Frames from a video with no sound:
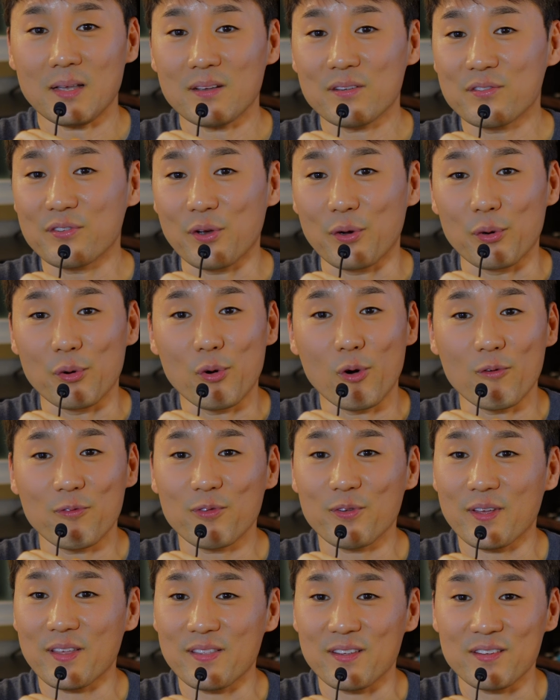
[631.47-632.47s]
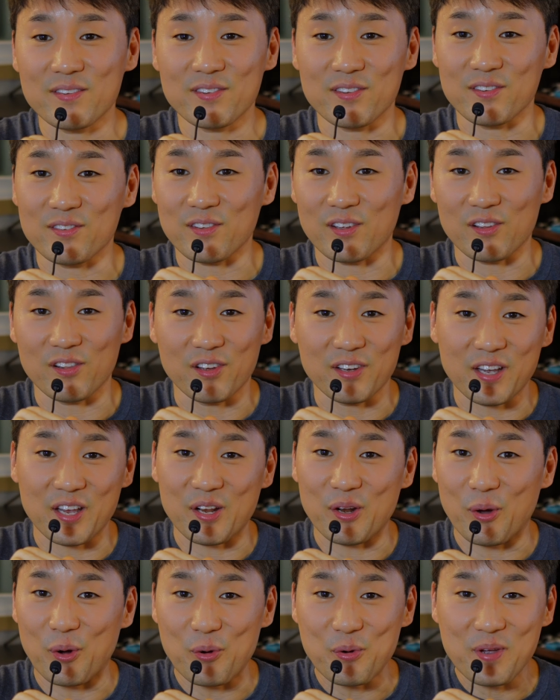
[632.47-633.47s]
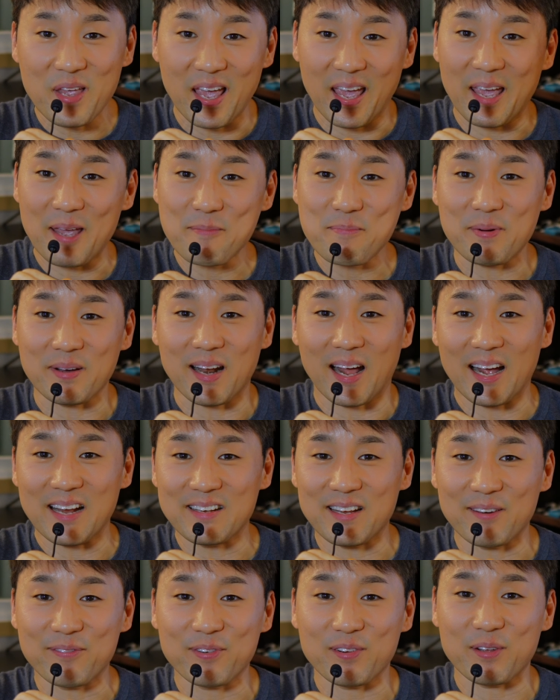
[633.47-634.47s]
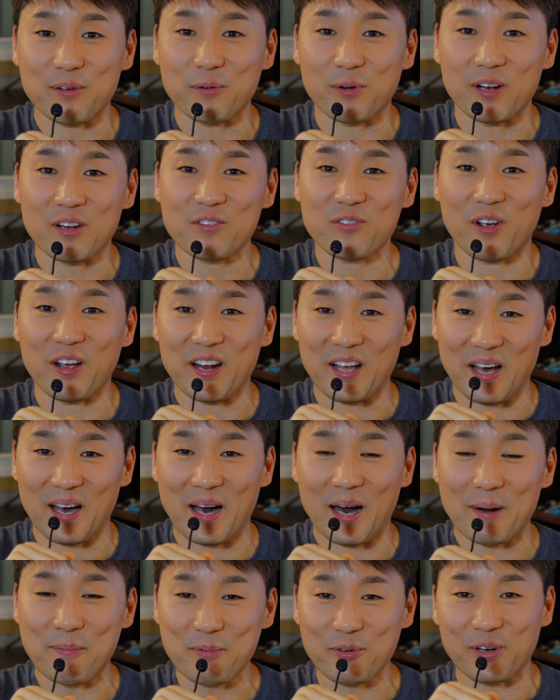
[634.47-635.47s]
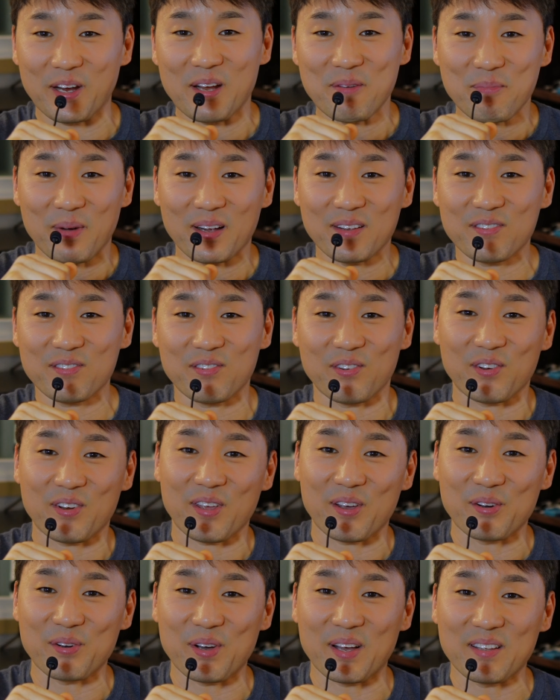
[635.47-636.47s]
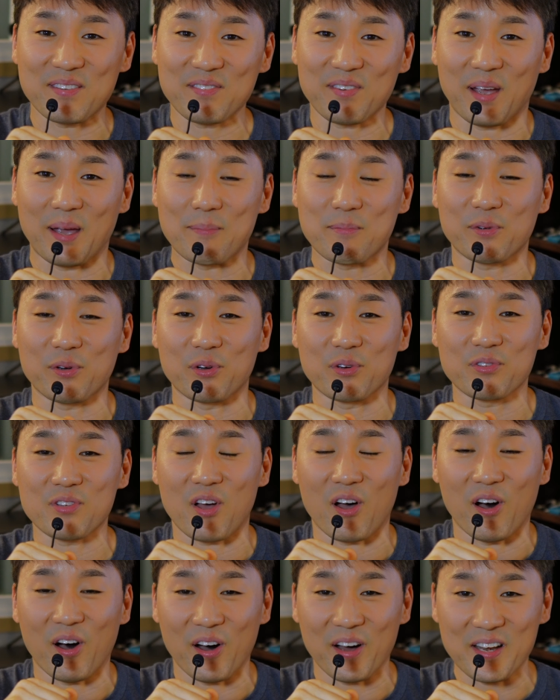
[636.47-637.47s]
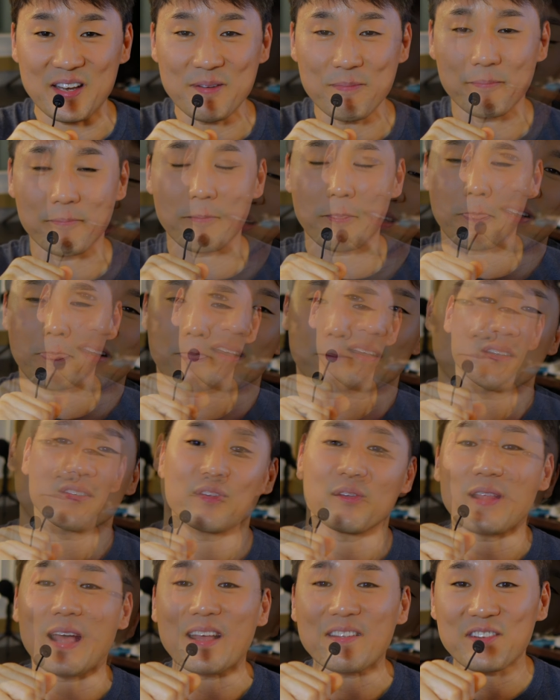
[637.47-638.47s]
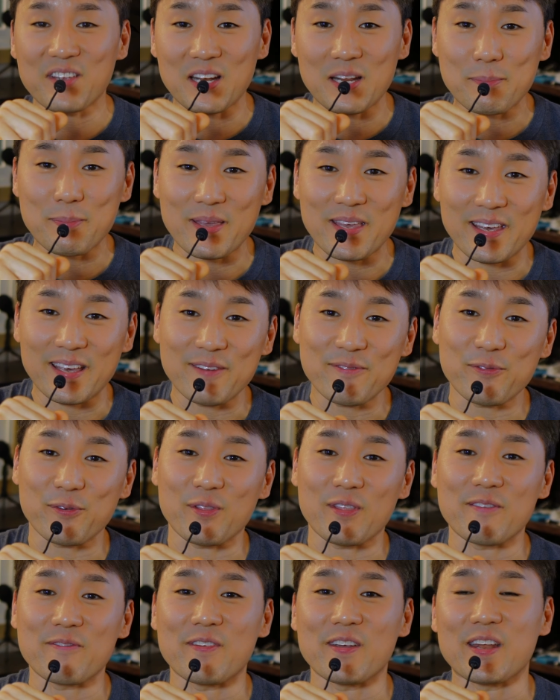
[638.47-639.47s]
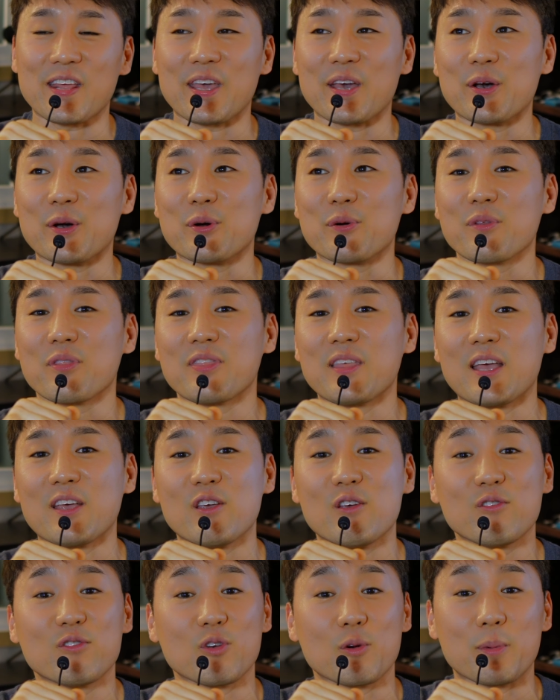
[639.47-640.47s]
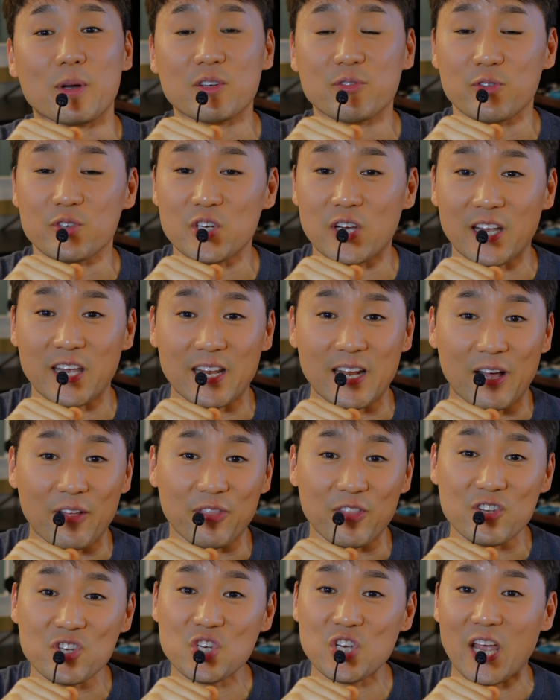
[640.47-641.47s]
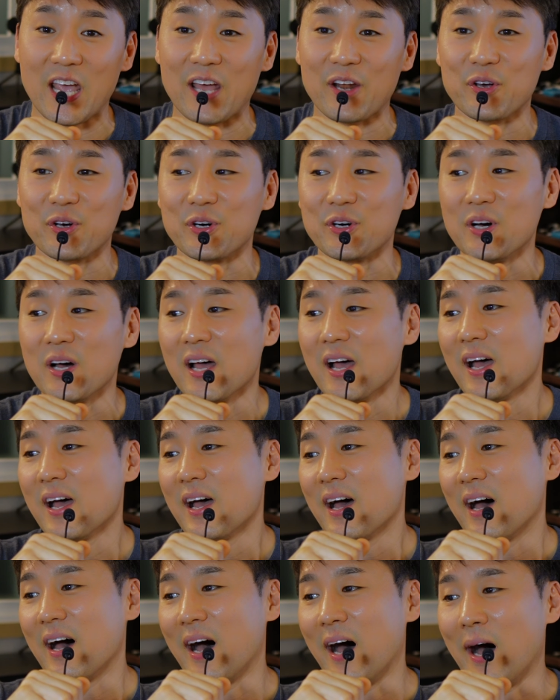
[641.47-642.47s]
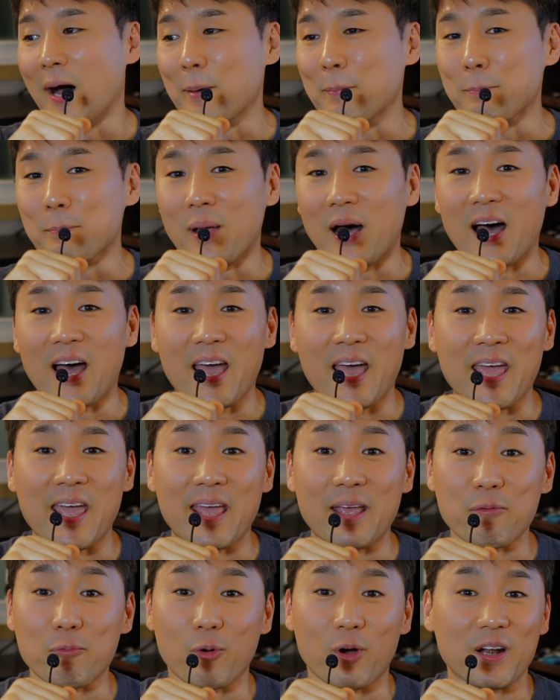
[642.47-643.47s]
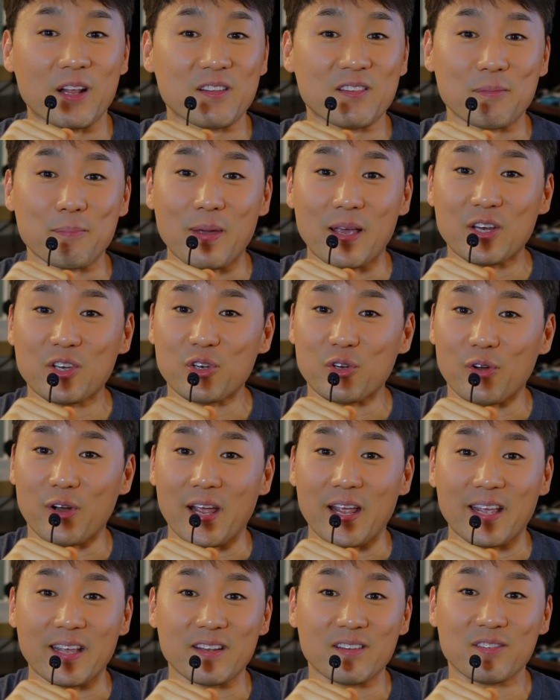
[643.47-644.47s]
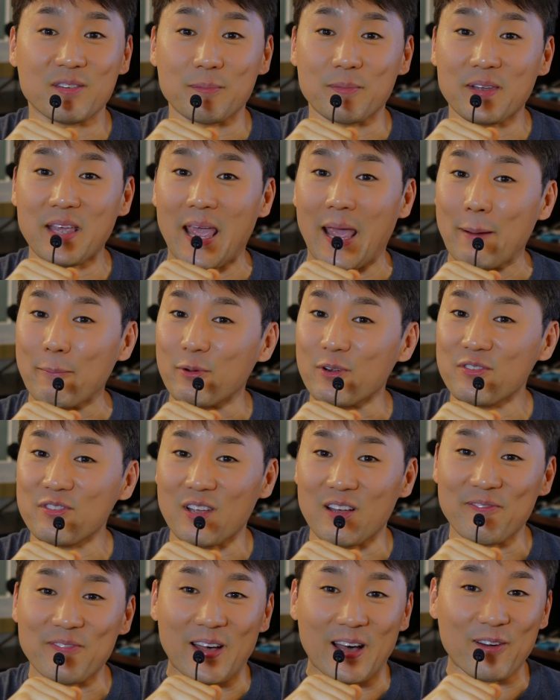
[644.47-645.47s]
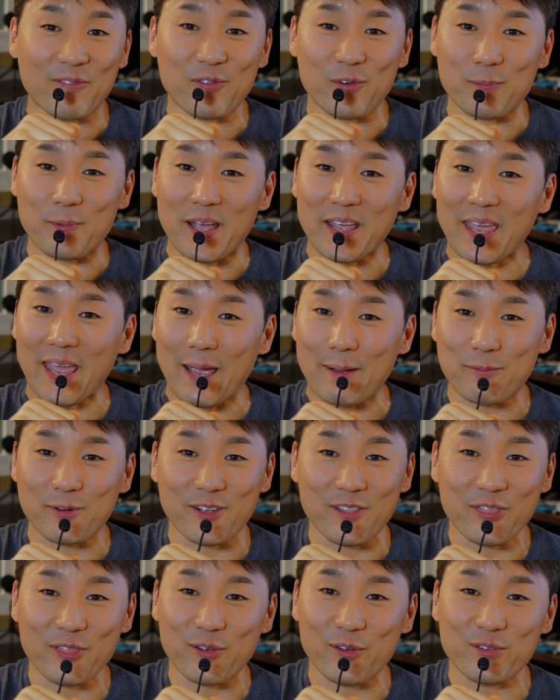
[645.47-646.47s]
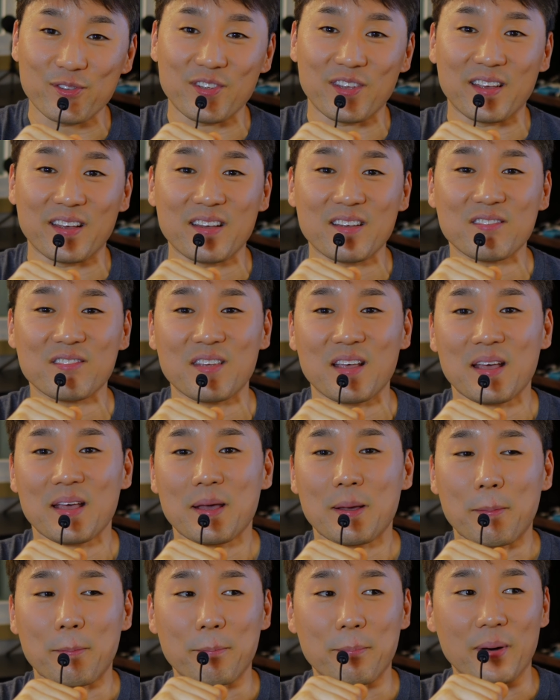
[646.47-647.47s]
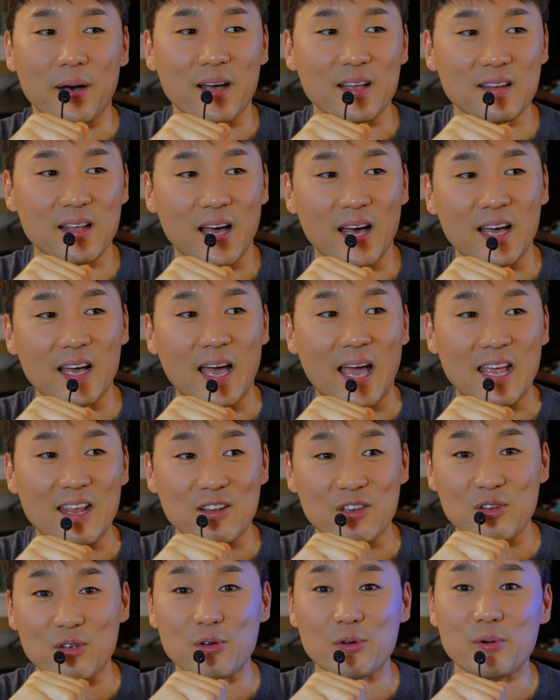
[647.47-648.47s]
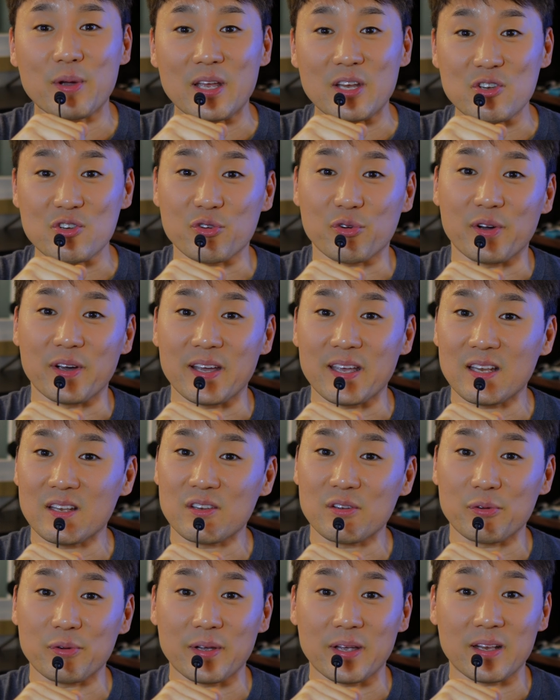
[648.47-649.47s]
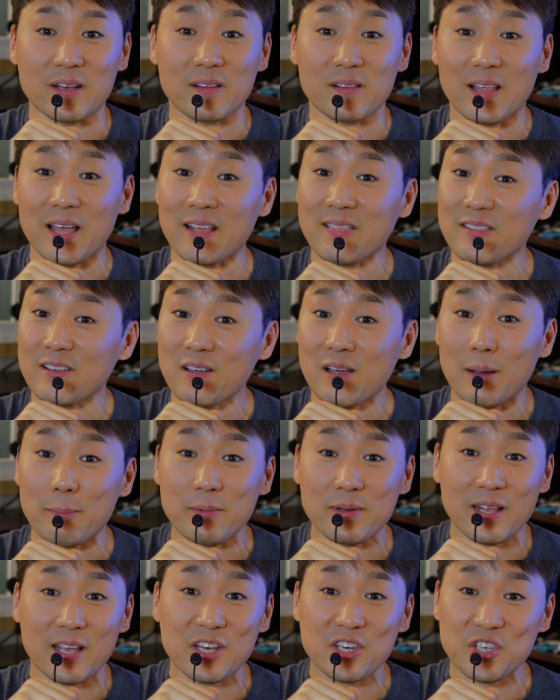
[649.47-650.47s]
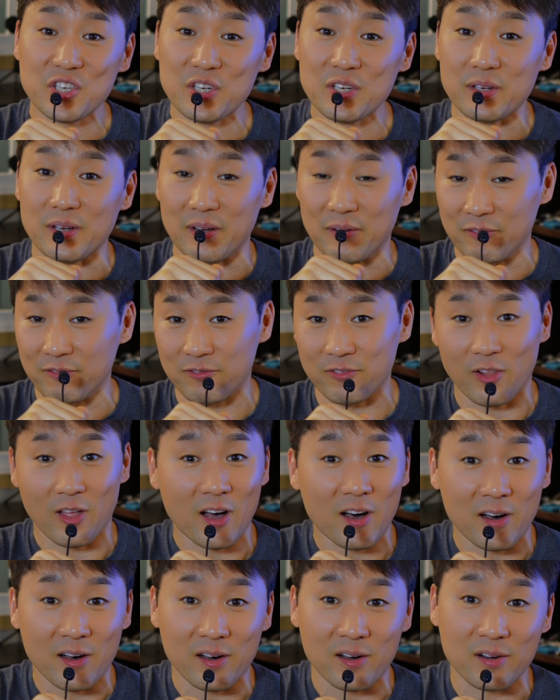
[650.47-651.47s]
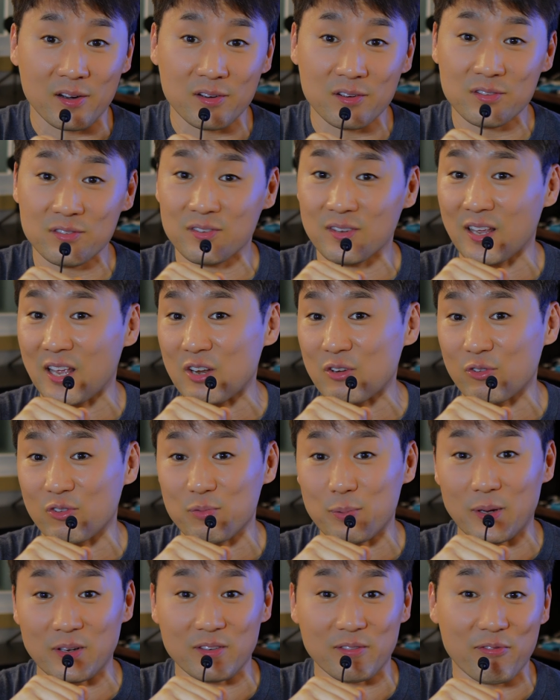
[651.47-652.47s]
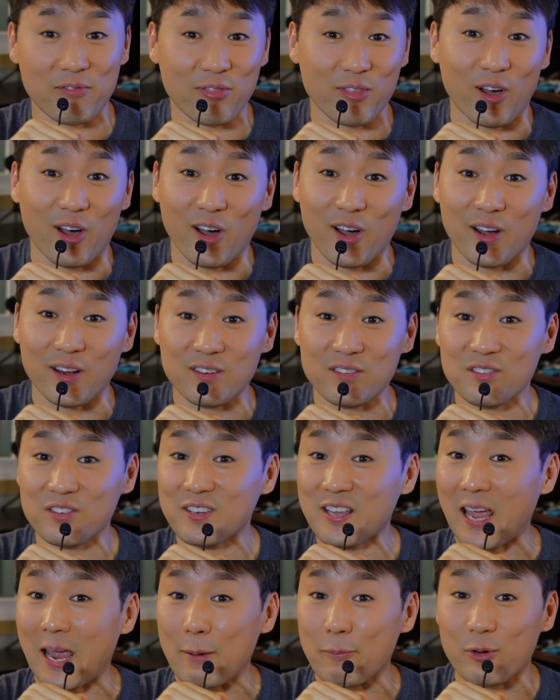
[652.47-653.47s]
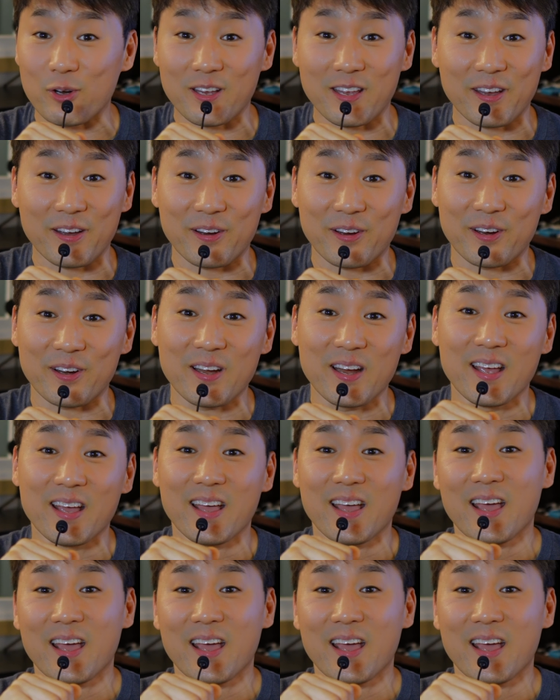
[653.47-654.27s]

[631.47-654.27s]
So hopefully this is looking okay, but I definitely want to try to upgrade my studio as time goes on. So that's going to be it for the video. Thank you so much for checking out the channel. I wanted to make sure I get some camera stuff out for my camera enthusiasts, but I do enjoy doing like the combination of vlogs, introspective thoughts, camera gear.